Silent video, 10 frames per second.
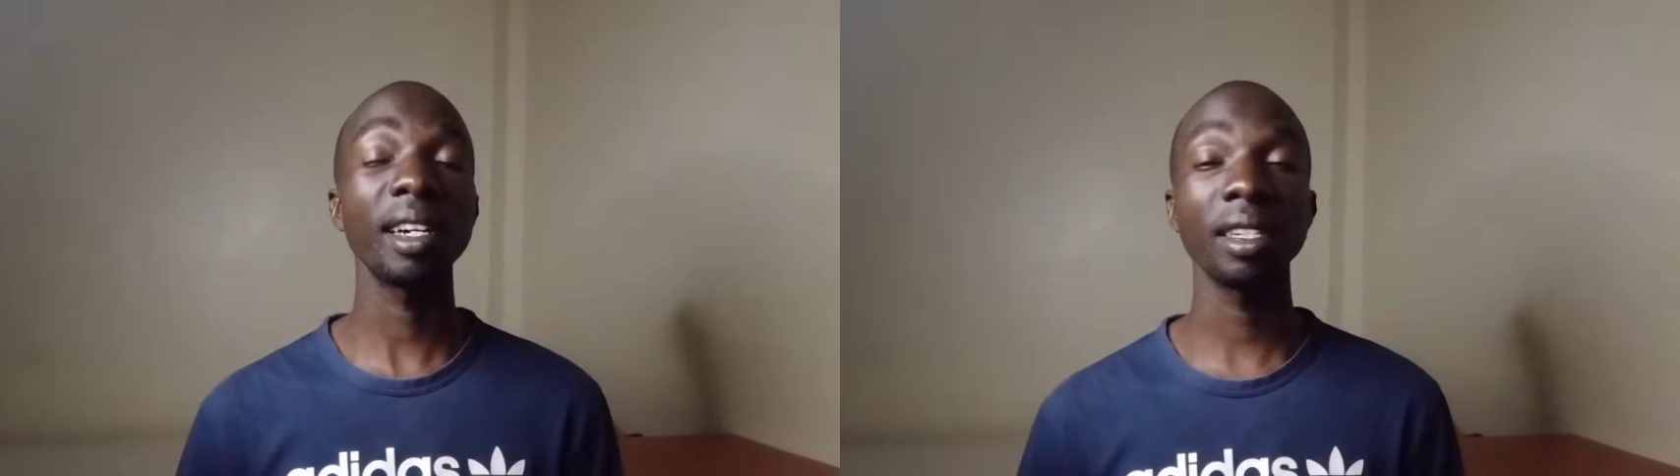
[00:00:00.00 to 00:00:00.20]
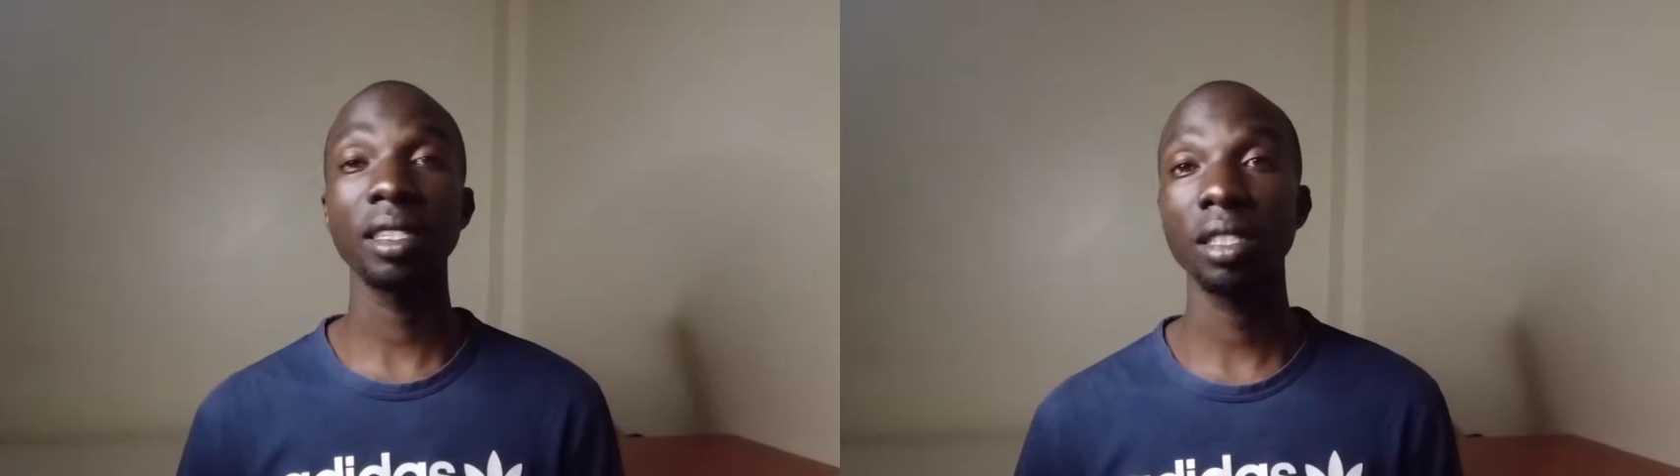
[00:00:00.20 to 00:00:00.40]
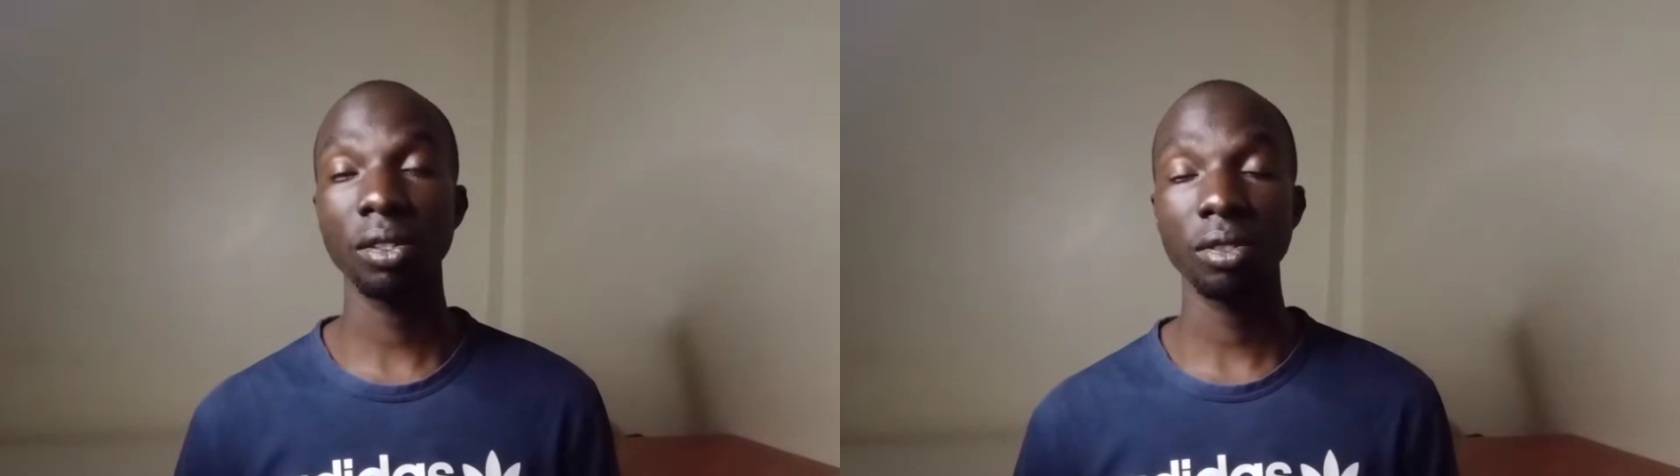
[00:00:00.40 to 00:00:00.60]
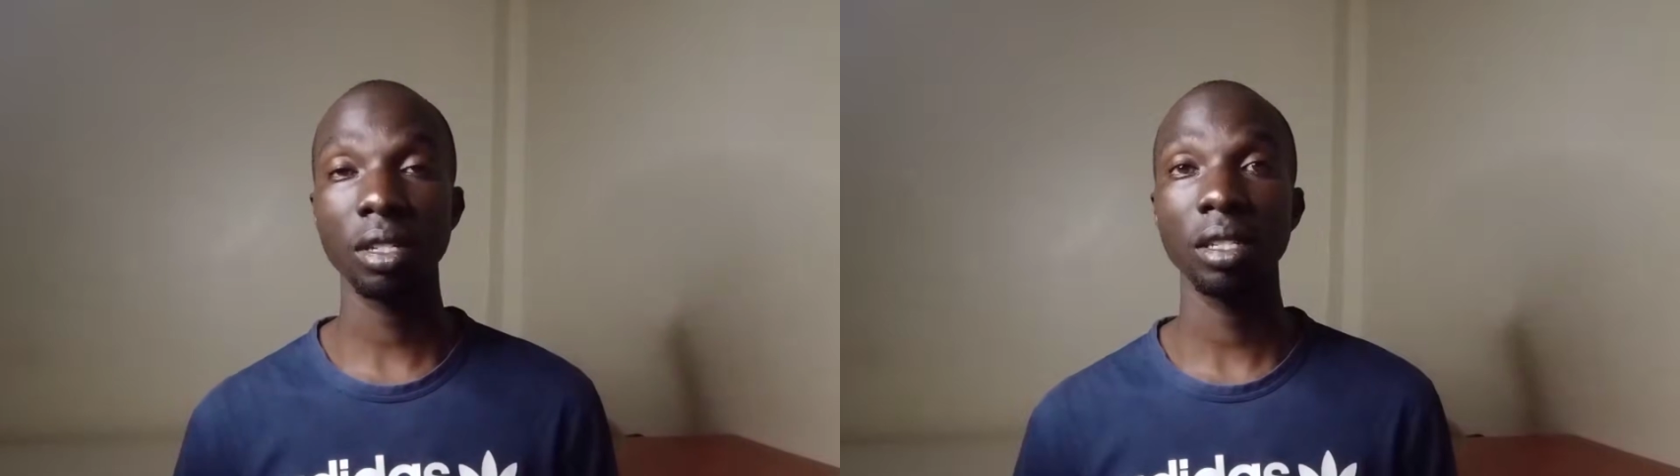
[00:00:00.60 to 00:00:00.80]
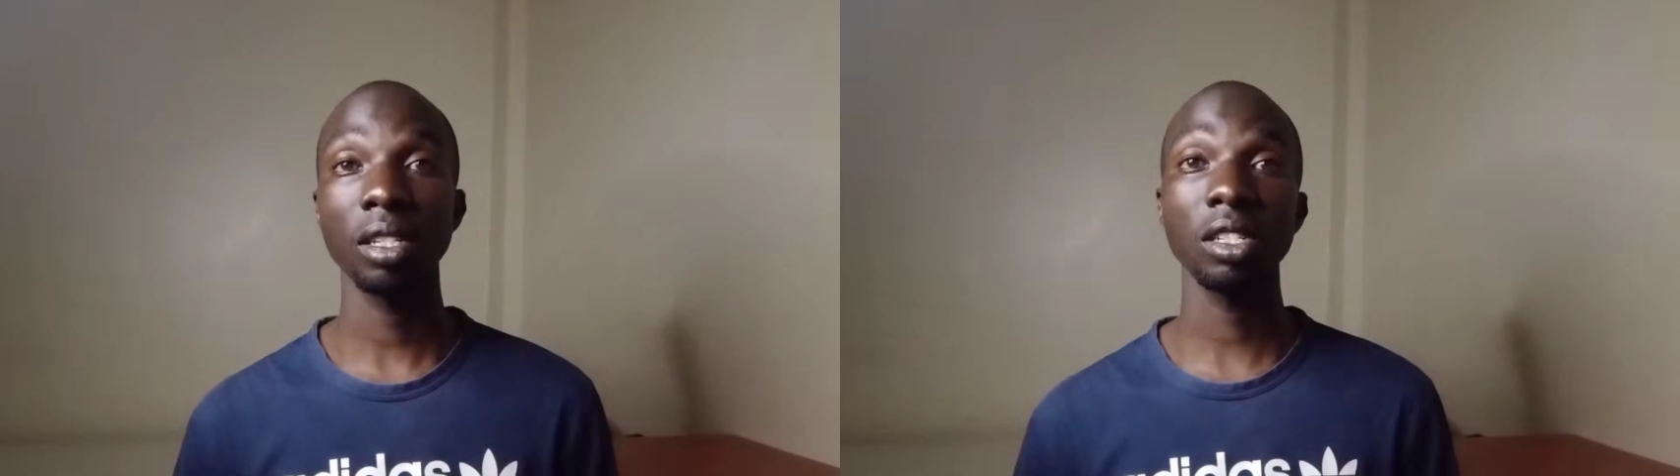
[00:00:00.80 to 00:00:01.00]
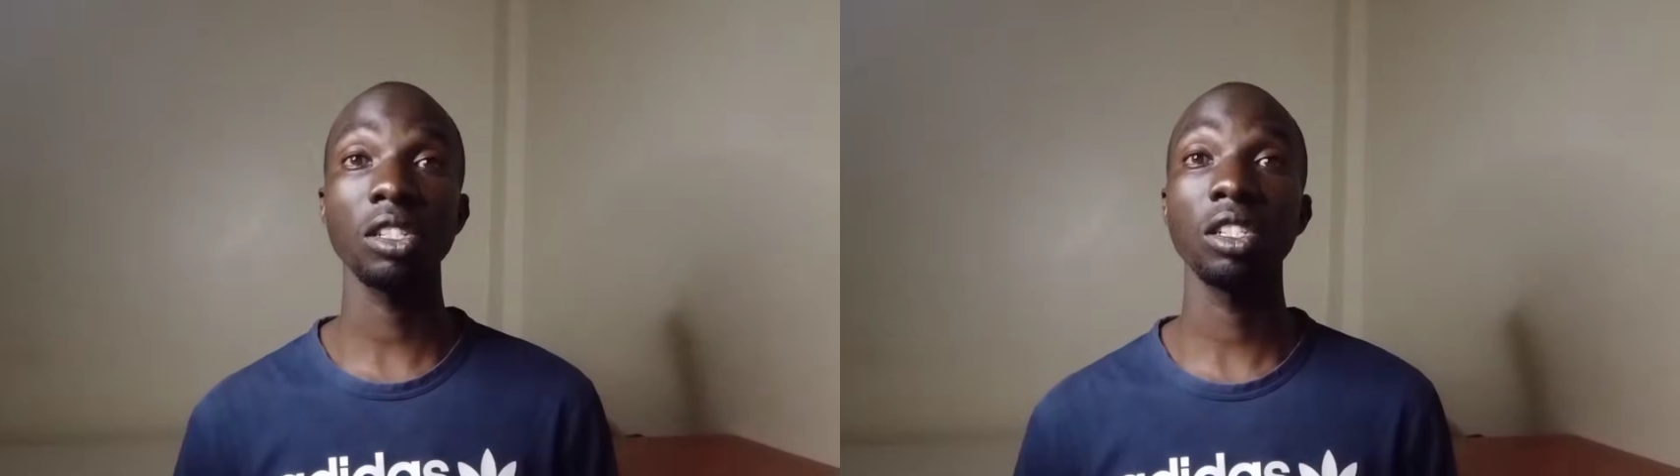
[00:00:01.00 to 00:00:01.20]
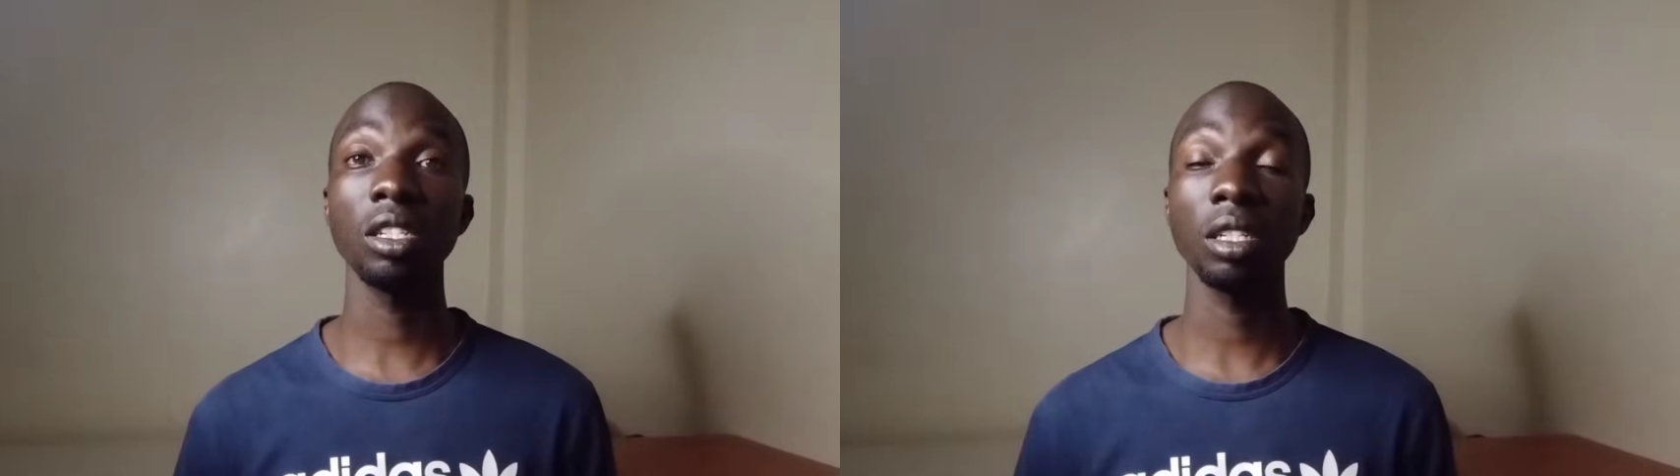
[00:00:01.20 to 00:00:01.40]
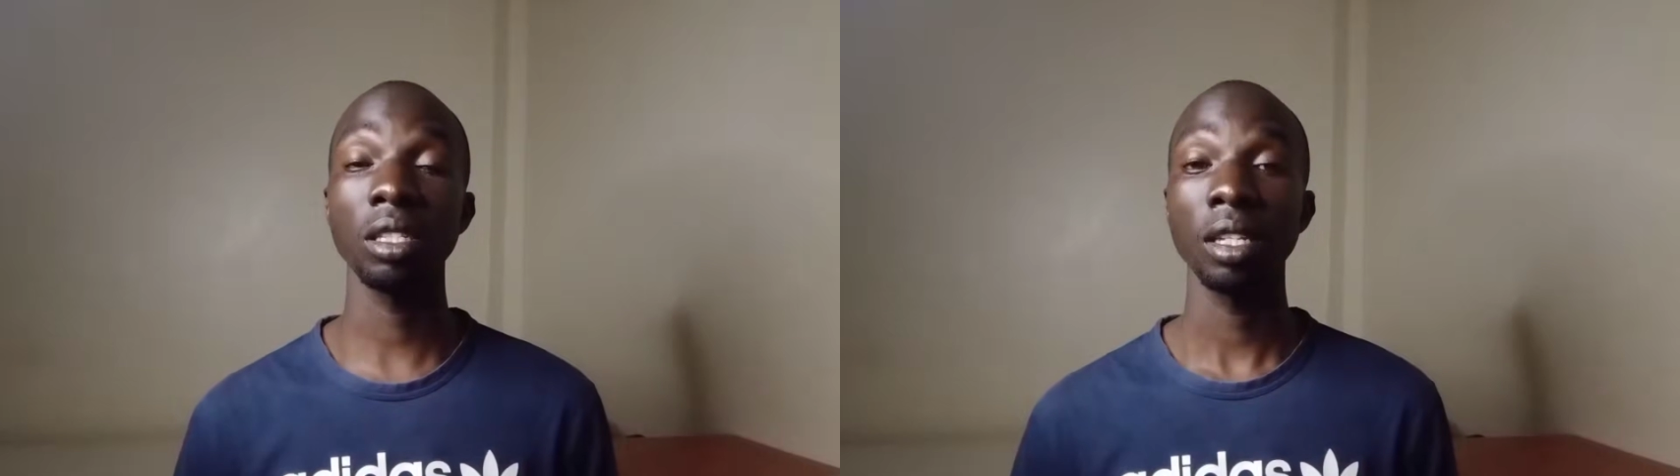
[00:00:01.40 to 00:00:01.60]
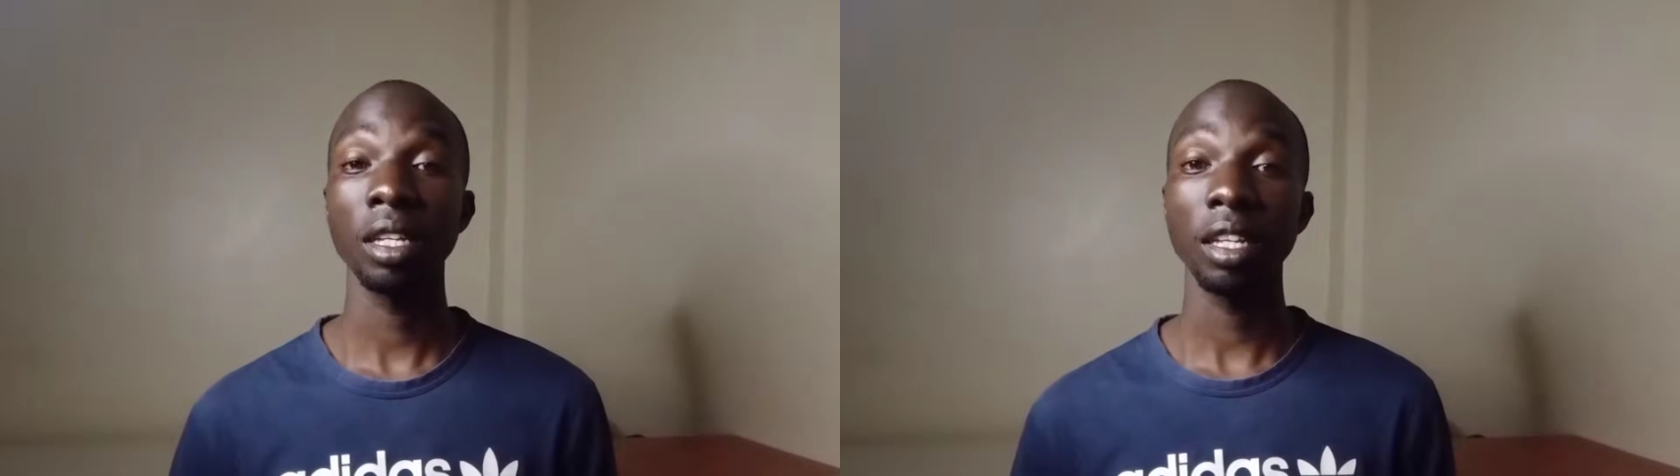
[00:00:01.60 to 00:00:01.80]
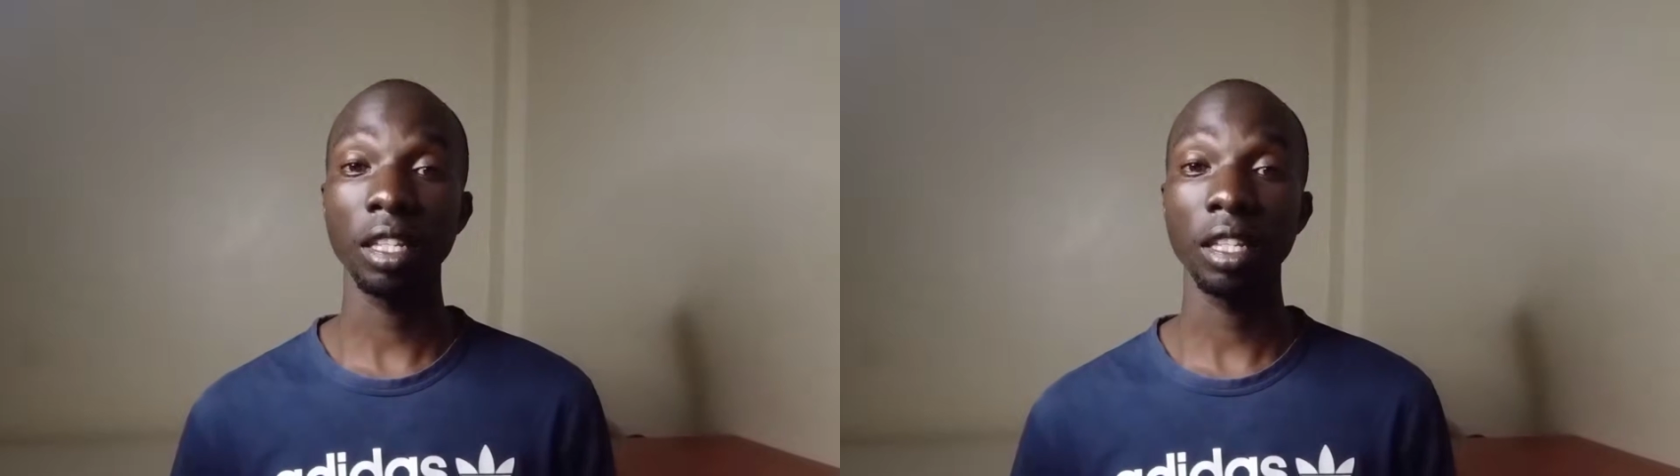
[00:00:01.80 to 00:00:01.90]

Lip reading: 100,000 Kenyan shillings,